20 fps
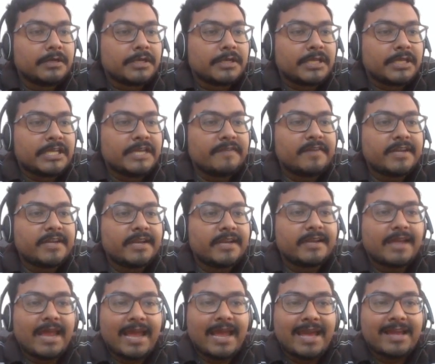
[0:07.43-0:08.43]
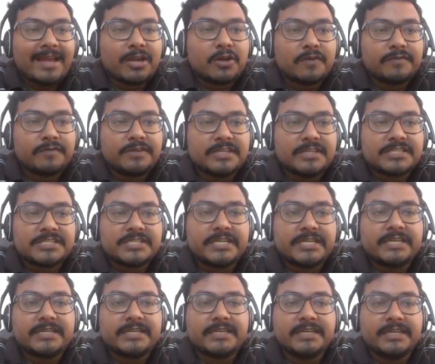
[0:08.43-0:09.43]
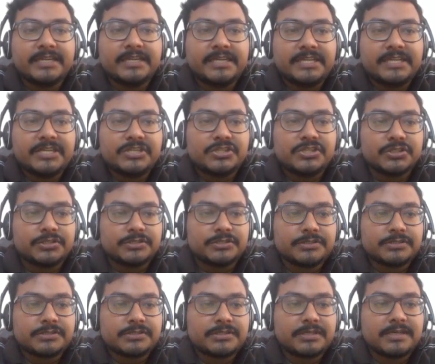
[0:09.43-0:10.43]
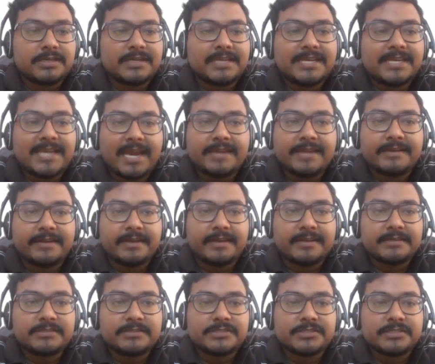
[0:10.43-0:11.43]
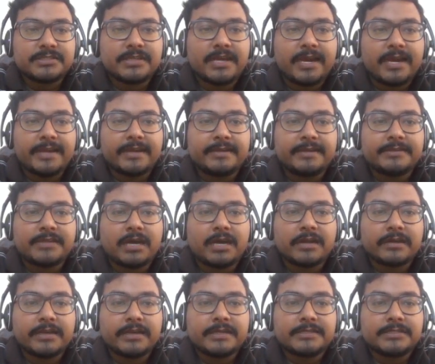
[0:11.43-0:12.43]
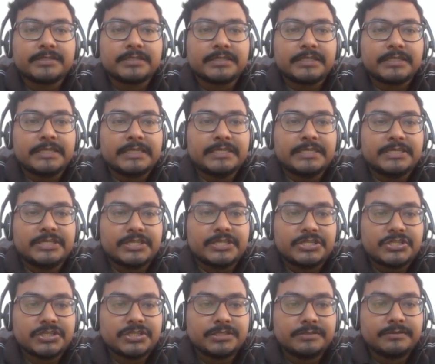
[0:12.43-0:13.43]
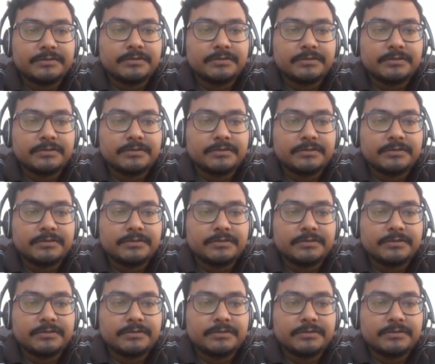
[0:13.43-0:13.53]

Given an array of distinct integers, candidates, and a target integer,